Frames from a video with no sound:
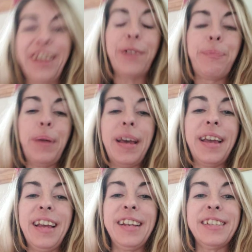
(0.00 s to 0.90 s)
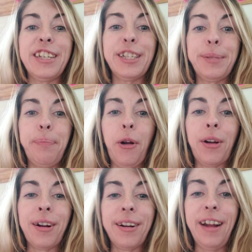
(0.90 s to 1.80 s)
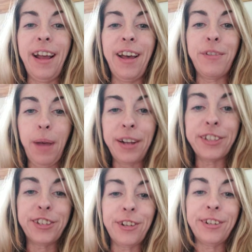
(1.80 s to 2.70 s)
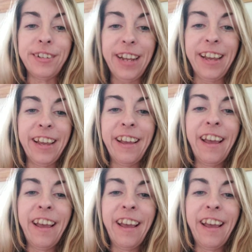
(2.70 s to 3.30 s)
but it's just part of my journey.